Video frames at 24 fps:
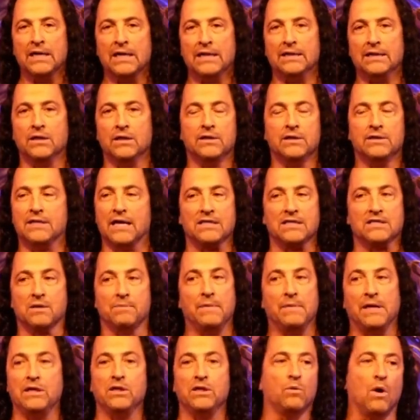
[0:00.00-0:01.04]
It doesn't
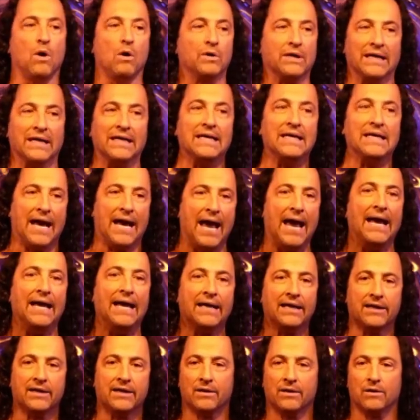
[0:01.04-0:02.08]
mean you won't get an
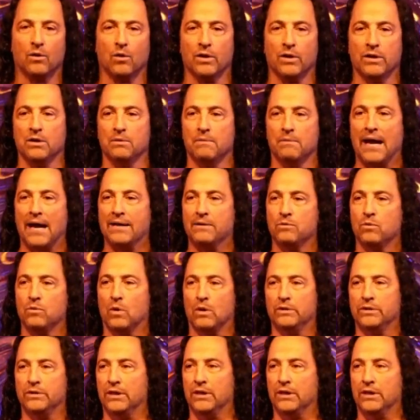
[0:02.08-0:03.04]
ache or you might want,